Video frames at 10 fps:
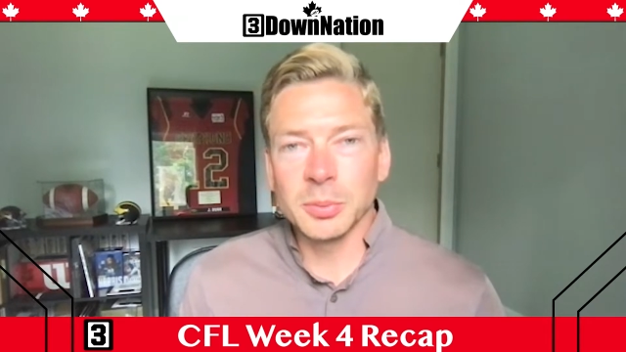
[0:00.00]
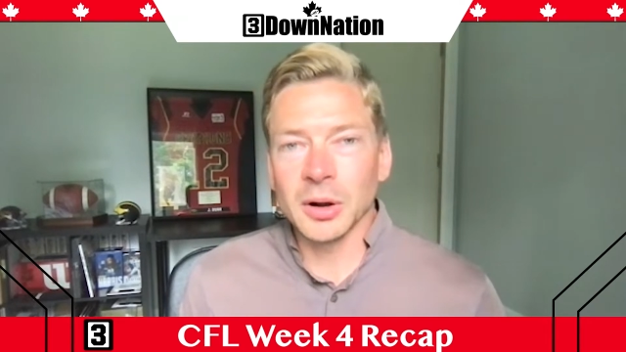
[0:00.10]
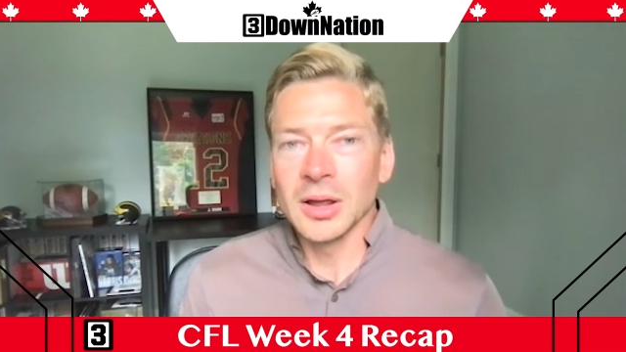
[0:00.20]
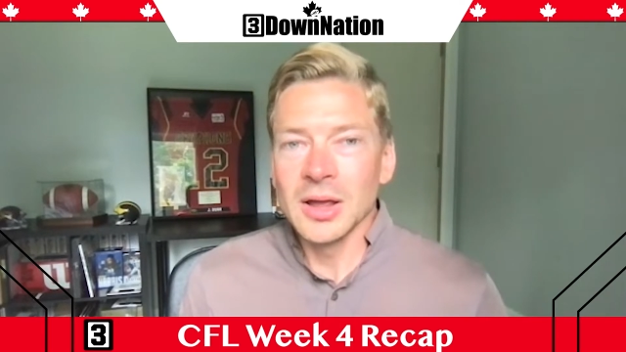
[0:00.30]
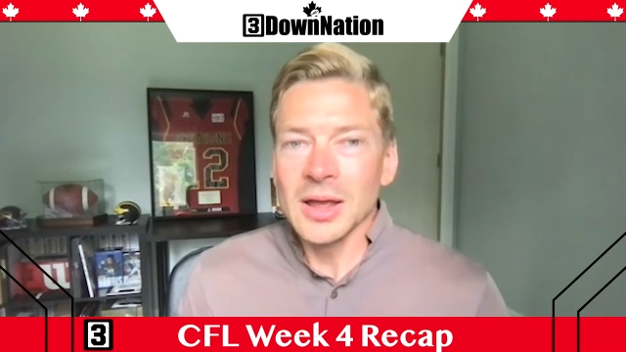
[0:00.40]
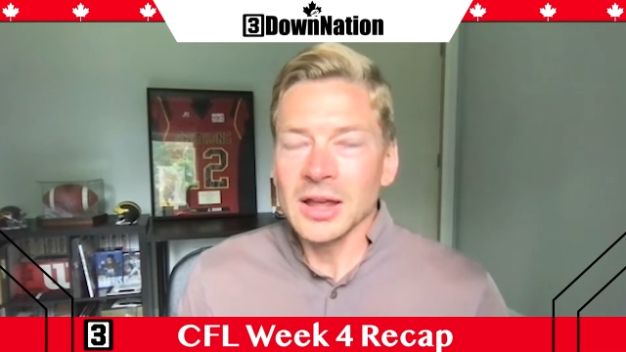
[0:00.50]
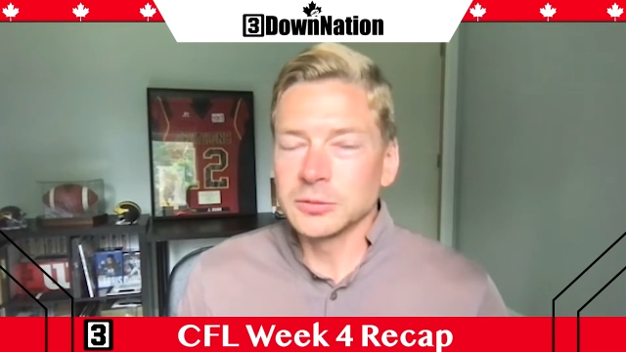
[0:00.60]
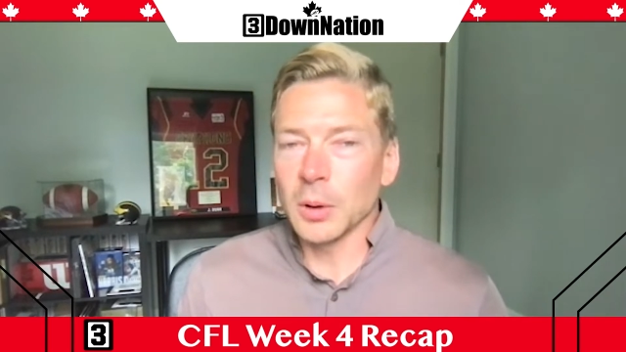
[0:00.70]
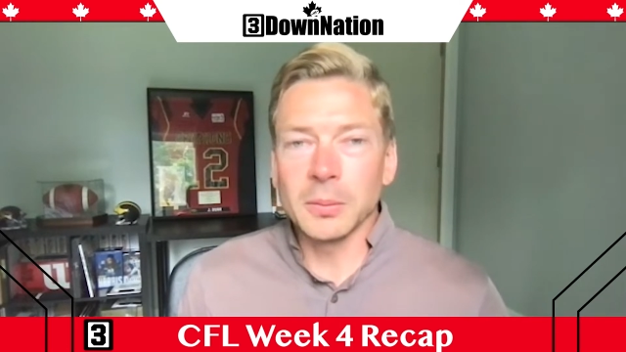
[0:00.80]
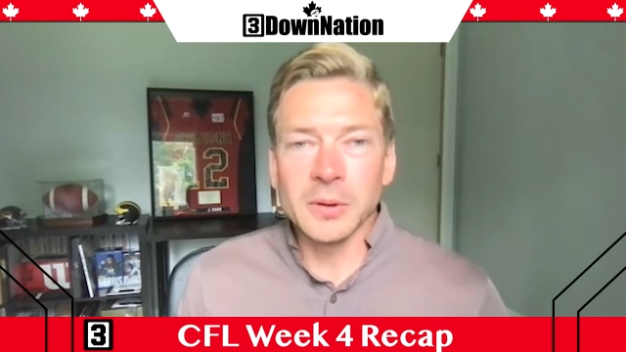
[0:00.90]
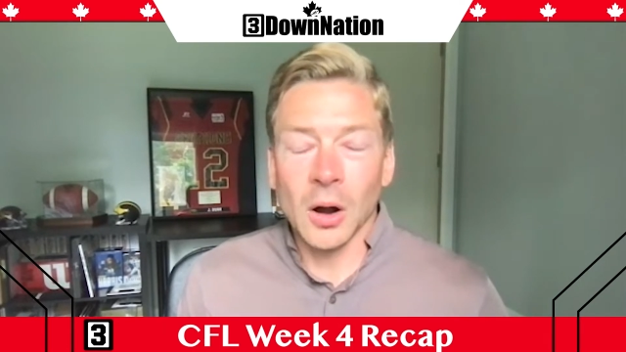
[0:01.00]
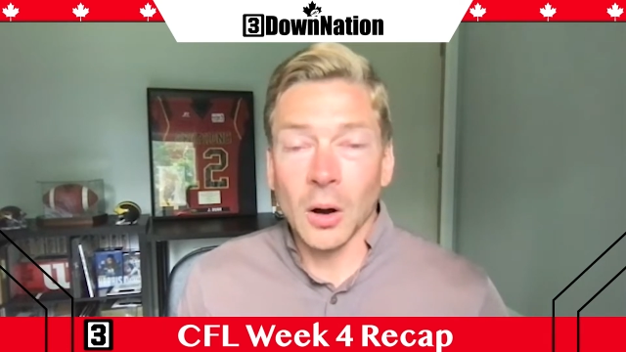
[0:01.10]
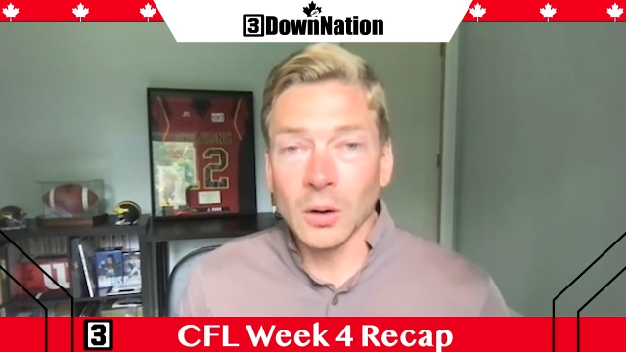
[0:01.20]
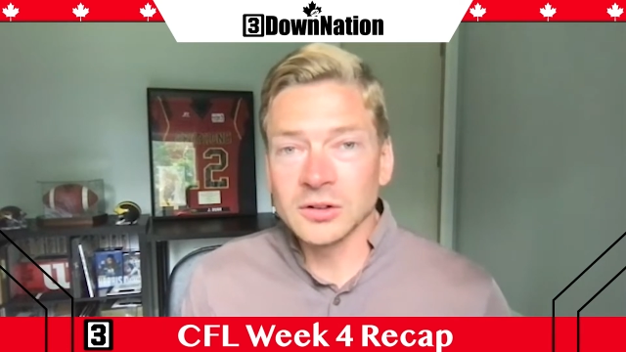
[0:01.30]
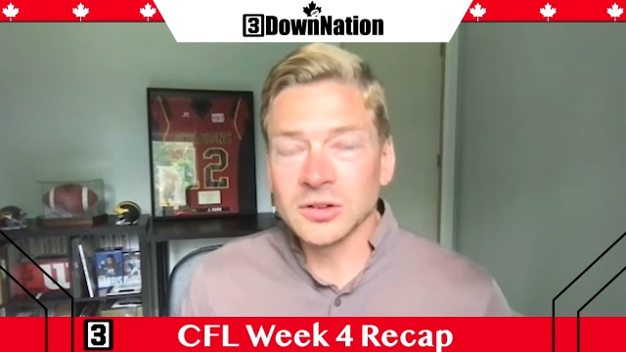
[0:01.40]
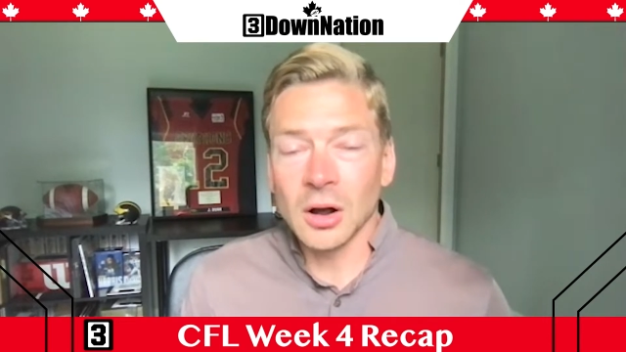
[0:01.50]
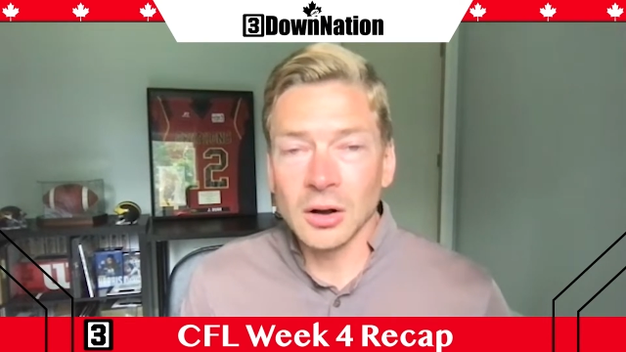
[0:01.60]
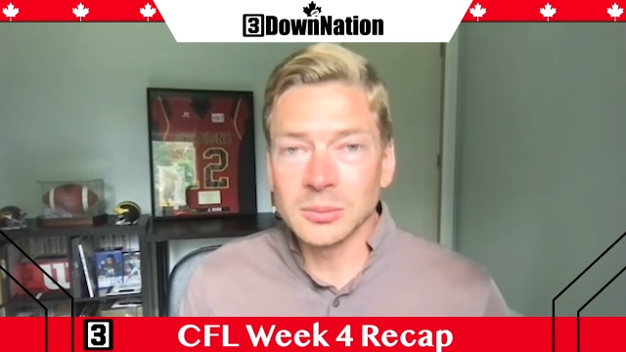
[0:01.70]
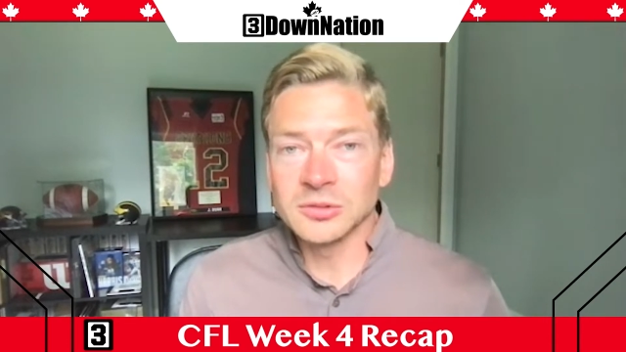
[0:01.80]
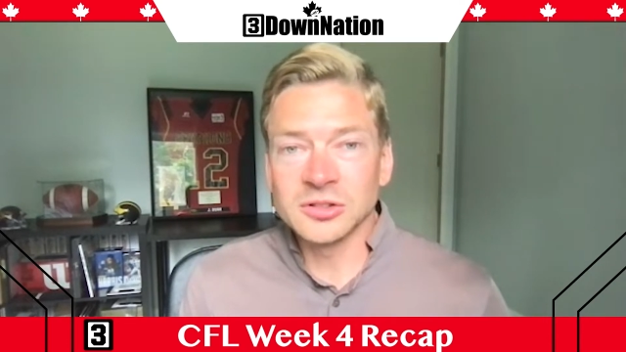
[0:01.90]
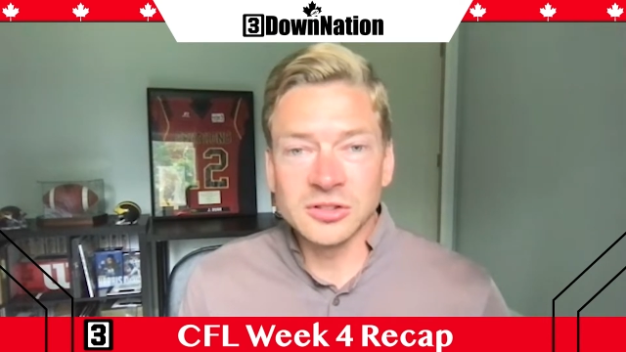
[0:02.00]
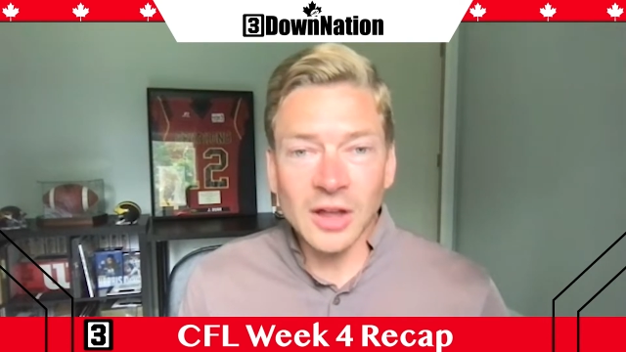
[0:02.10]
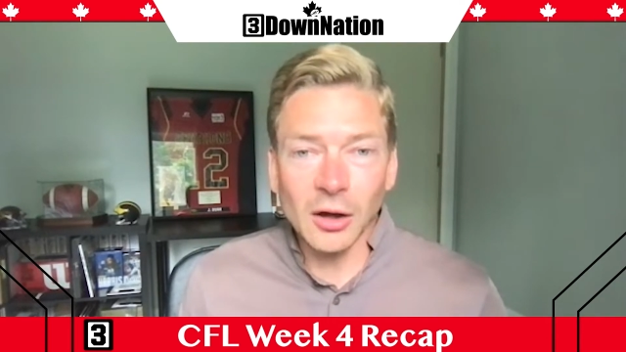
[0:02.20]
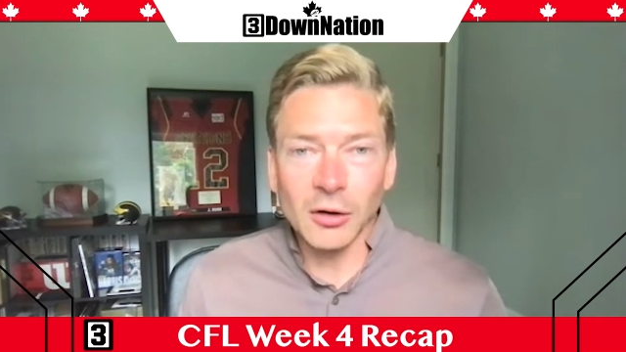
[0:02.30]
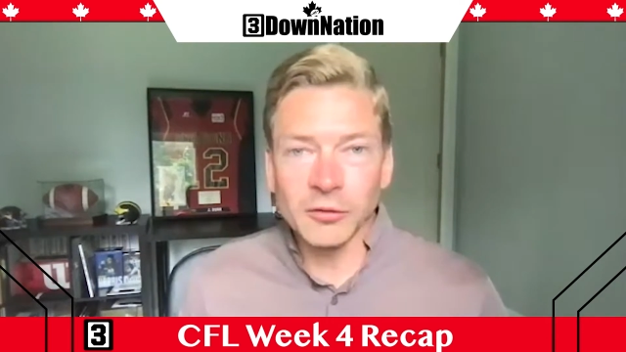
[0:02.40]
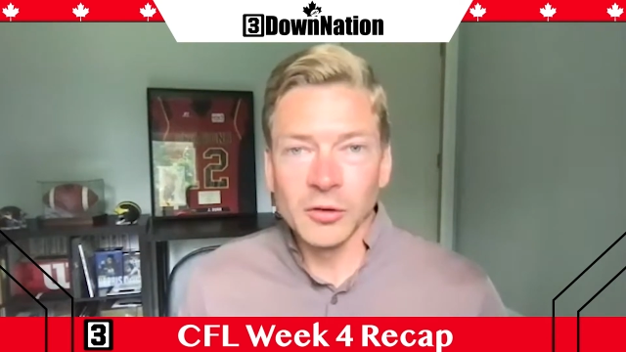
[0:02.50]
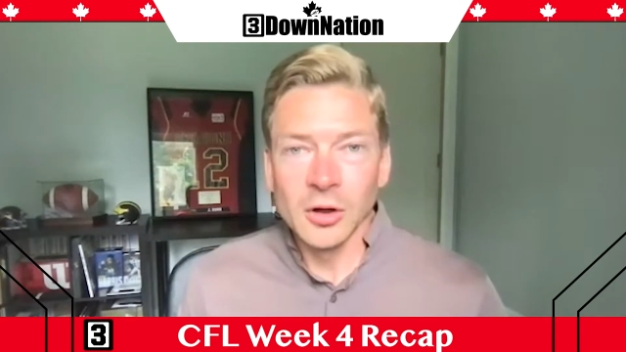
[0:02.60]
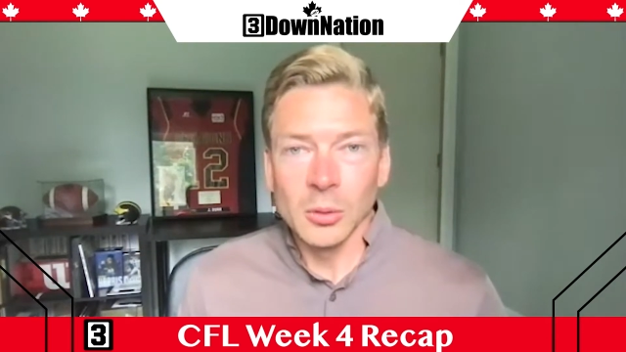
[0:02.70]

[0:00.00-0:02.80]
but he's probably hardest on himself,